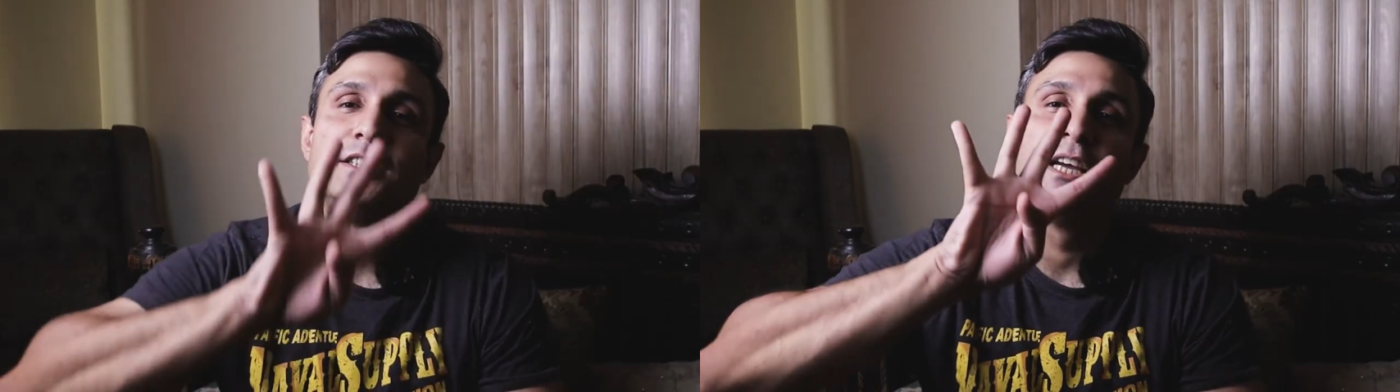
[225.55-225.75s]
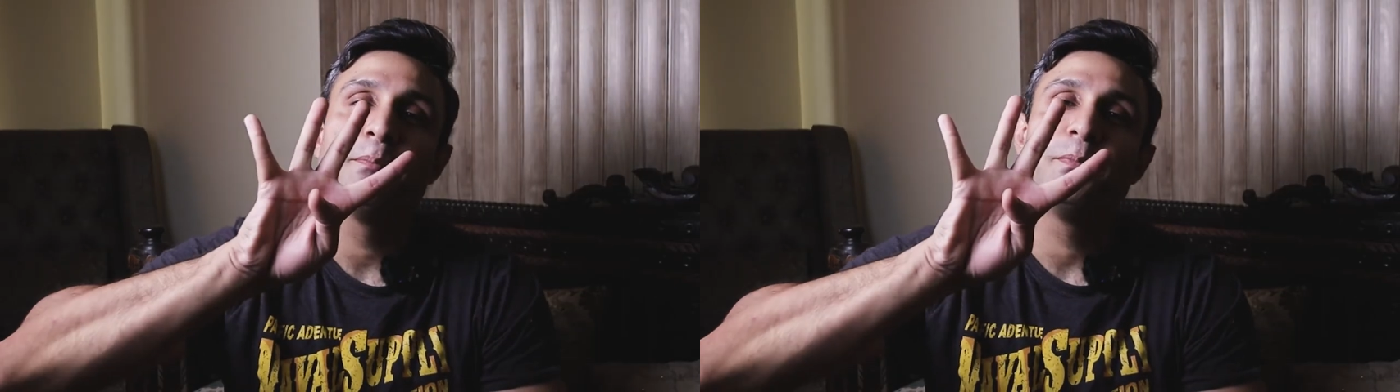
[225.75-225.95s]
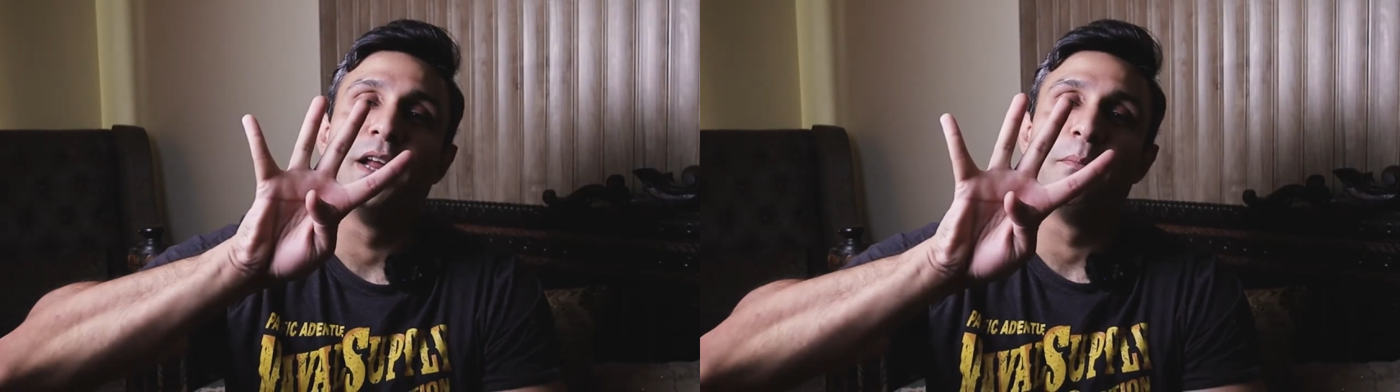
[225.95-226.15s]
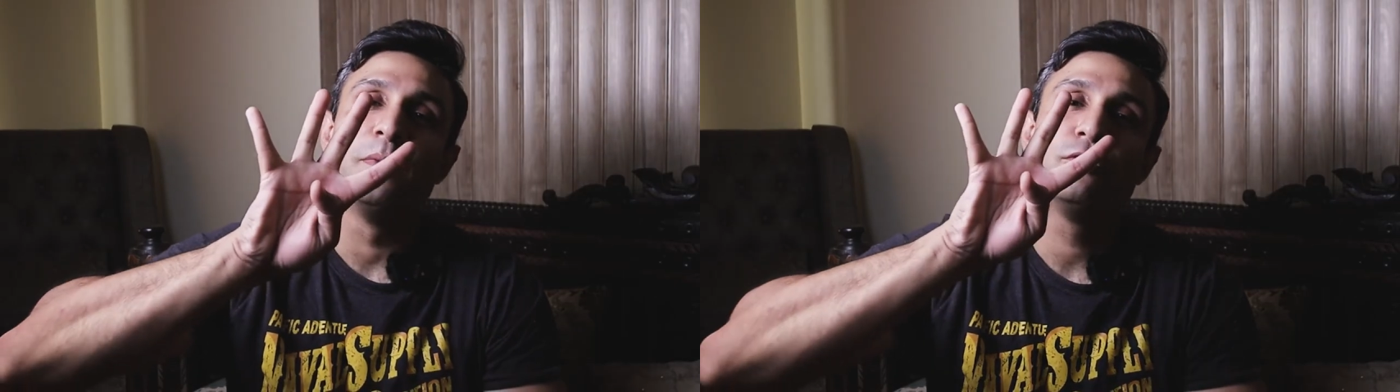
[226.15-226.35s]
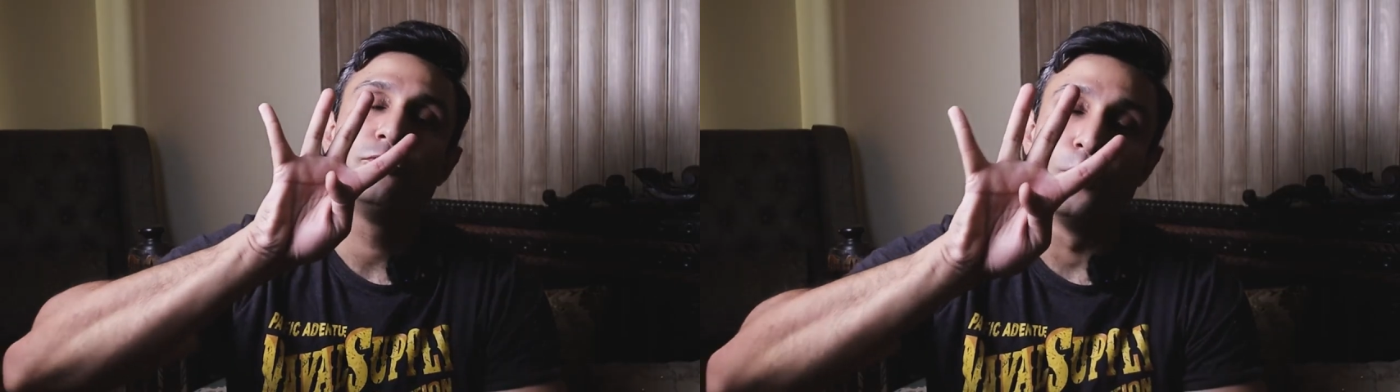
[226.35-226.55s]
tip
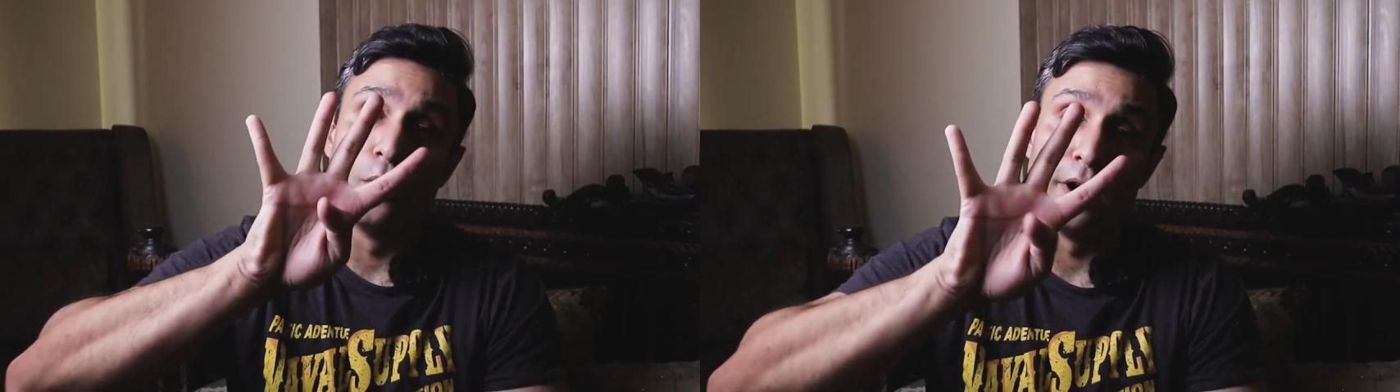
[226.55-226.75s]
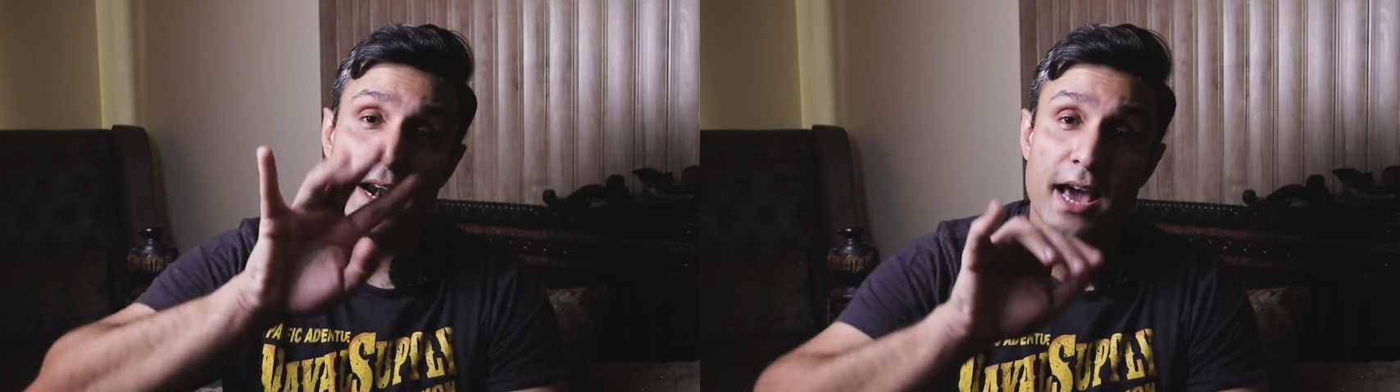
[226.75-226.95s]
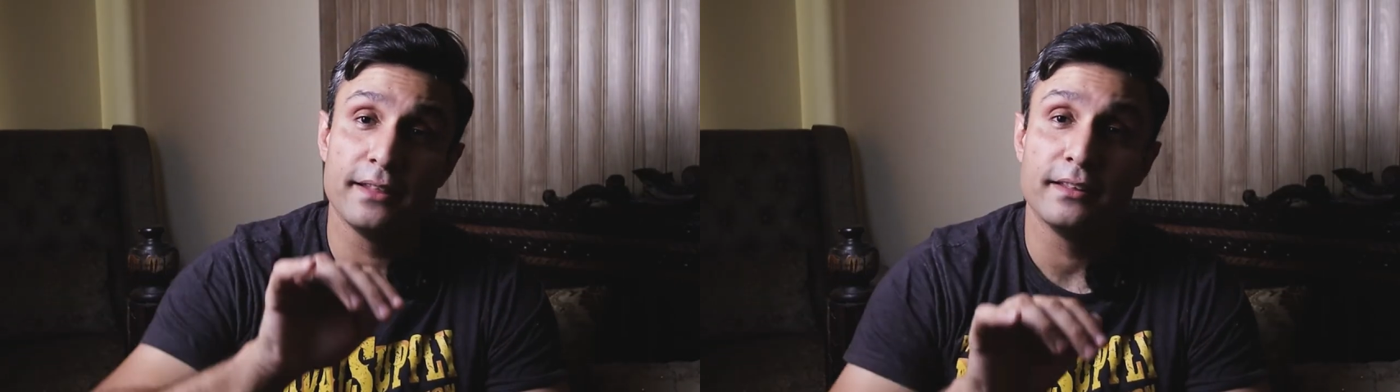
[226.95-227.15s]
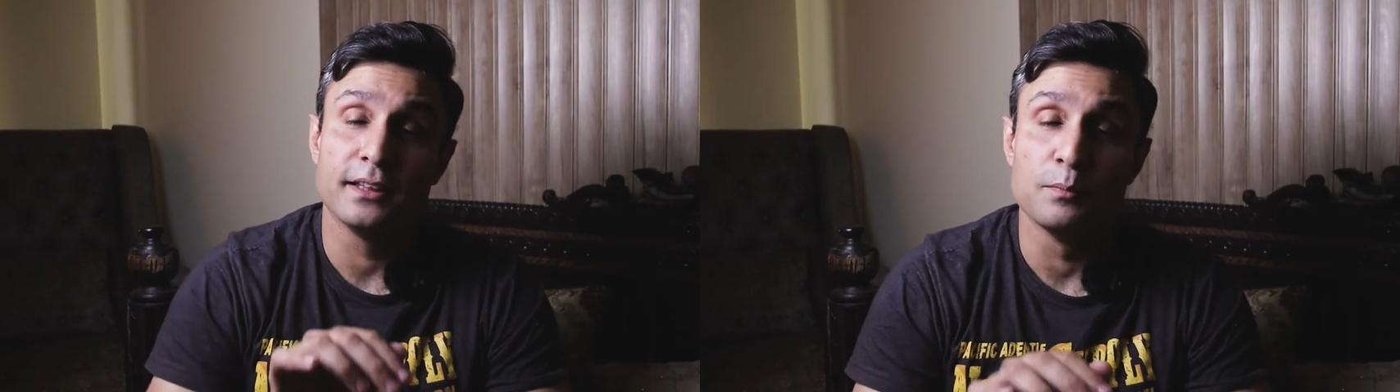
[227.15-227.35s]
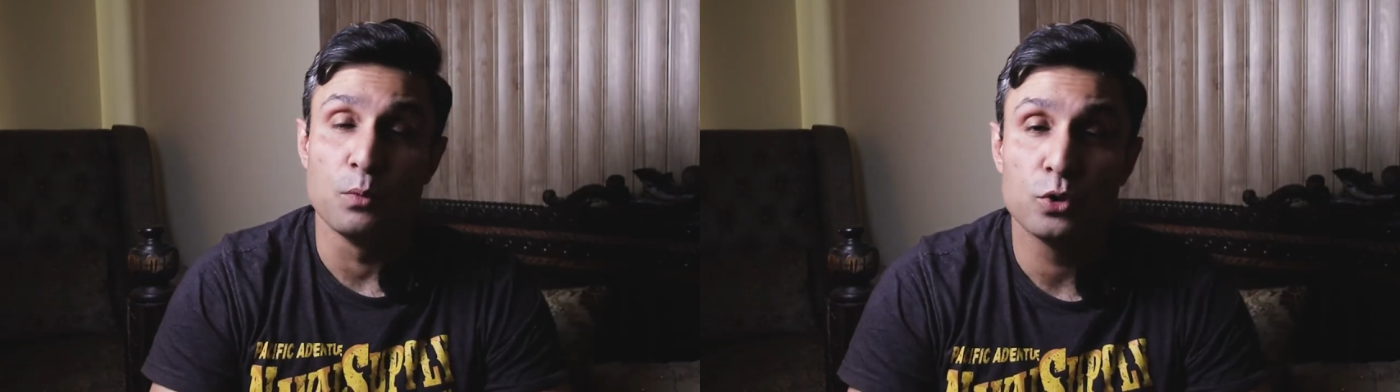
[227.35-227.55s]
number 4, and I
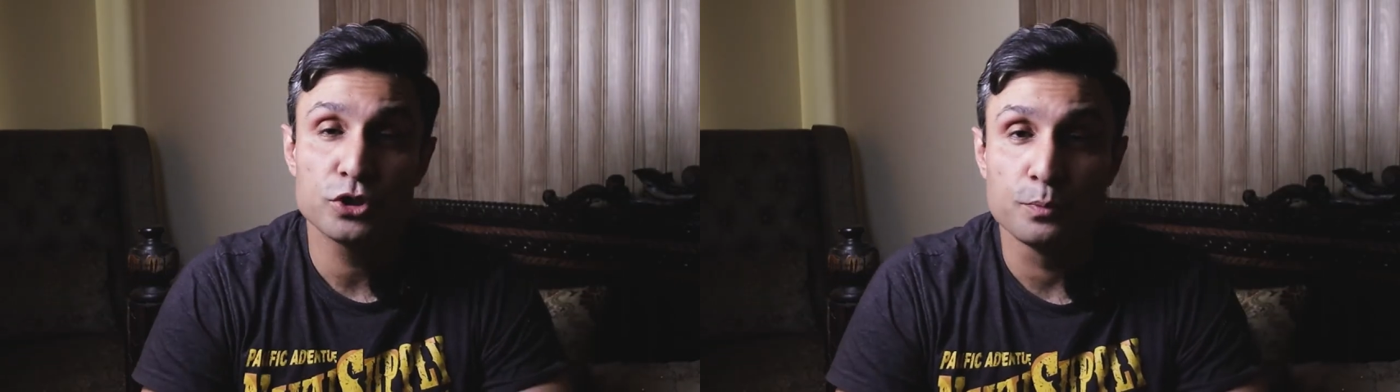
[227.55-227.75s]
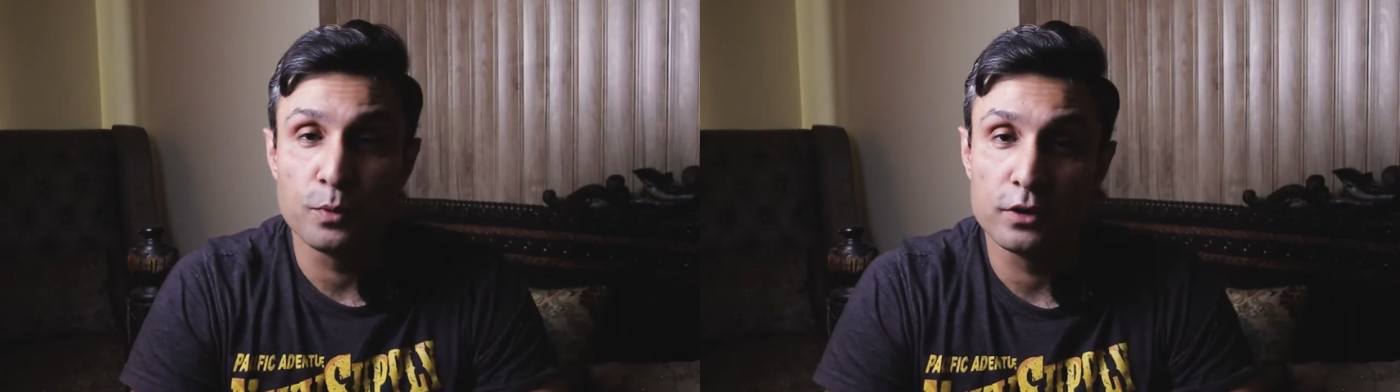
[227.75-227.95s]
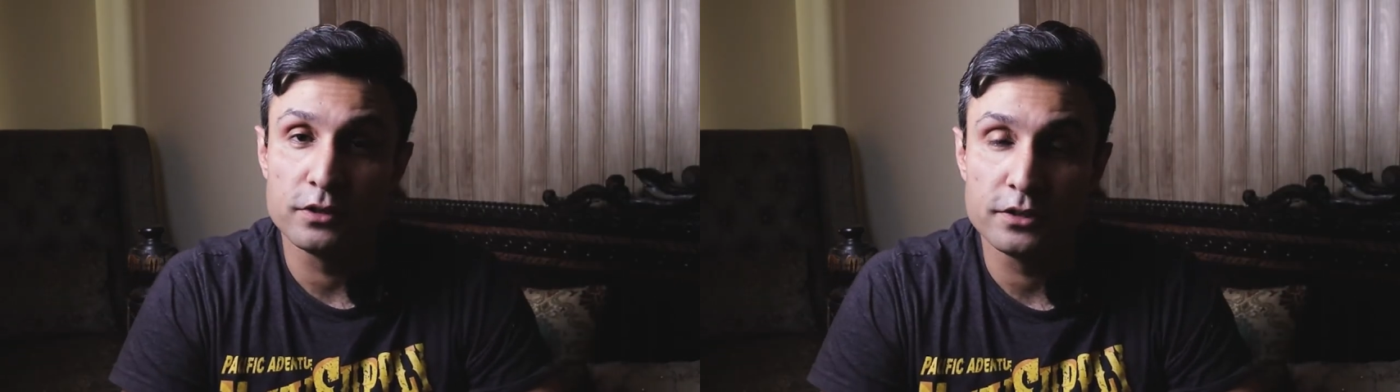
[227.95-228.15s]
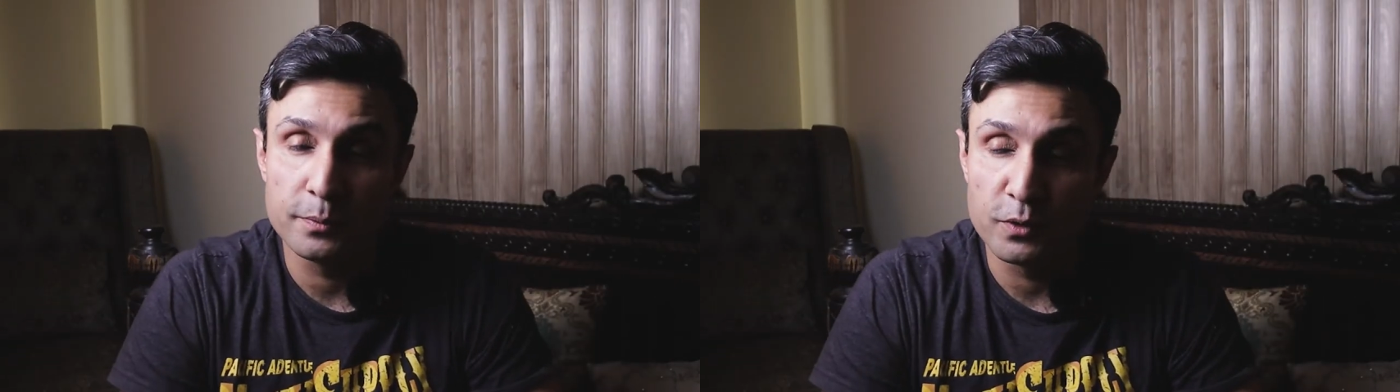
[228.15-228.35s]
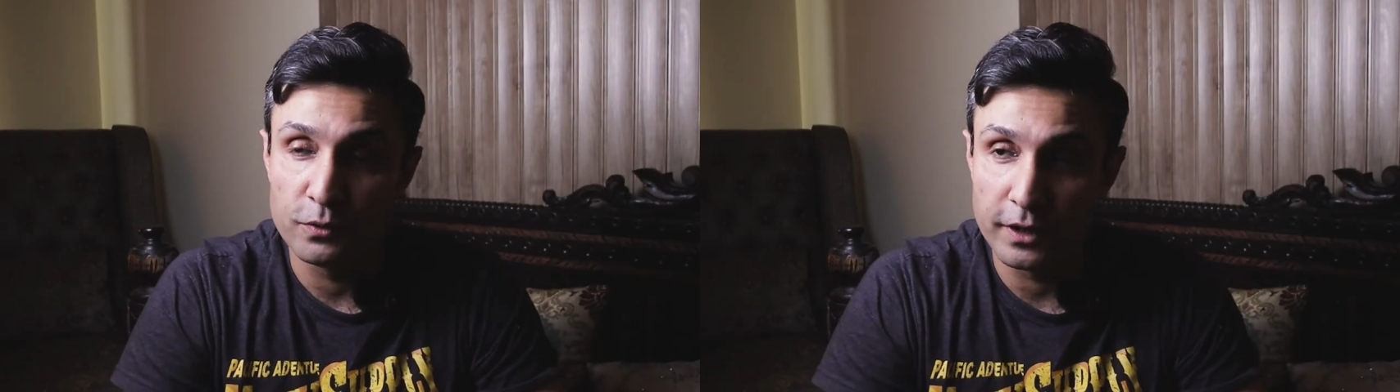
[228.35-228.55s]
think the most important
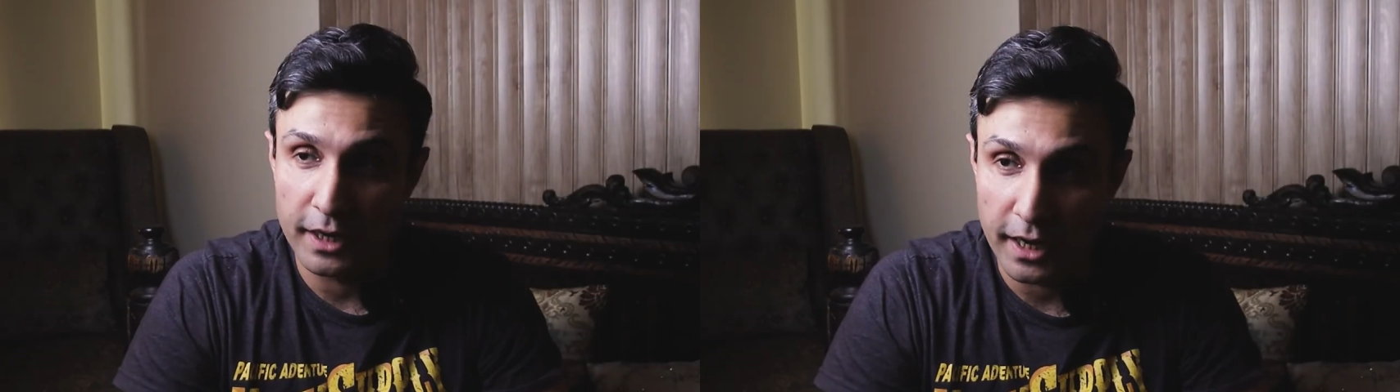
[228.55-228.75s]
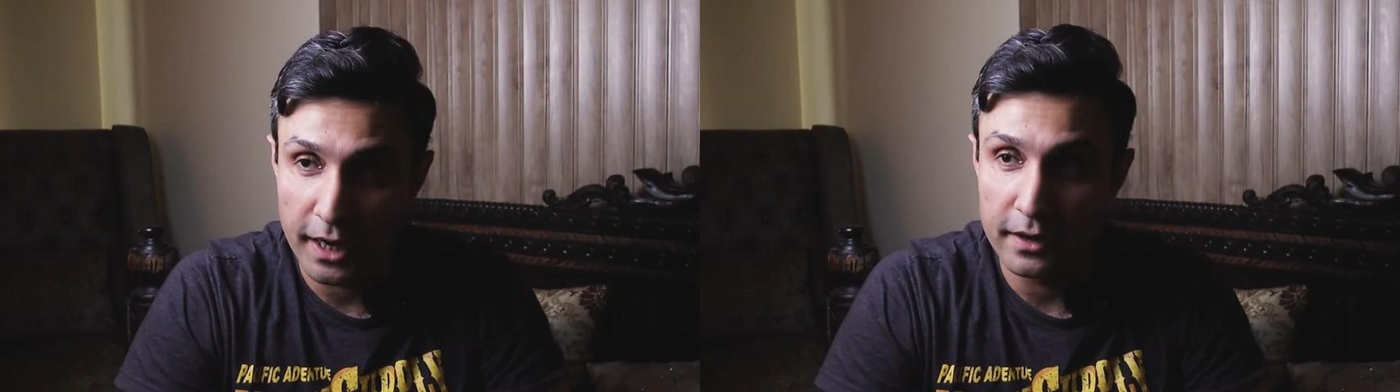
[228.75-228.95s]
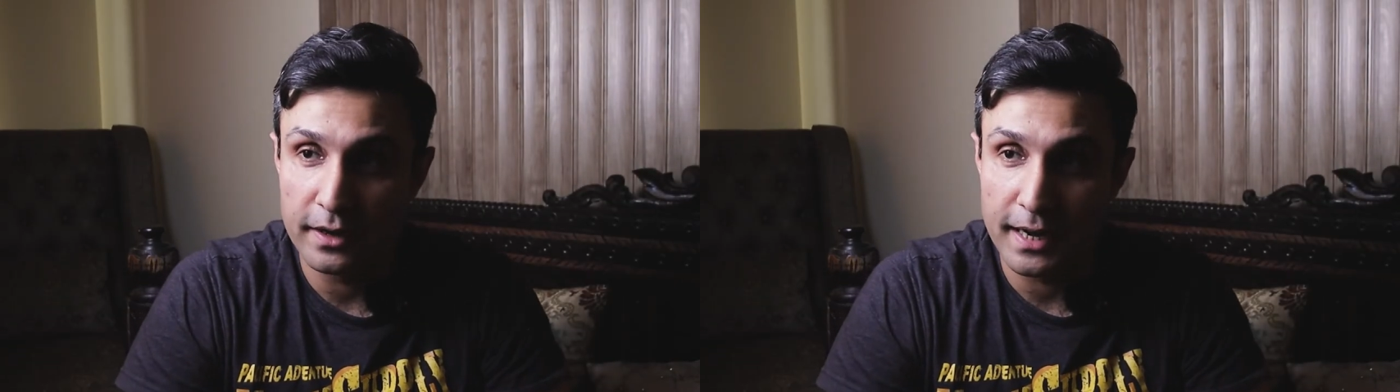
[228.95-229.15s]
tip over here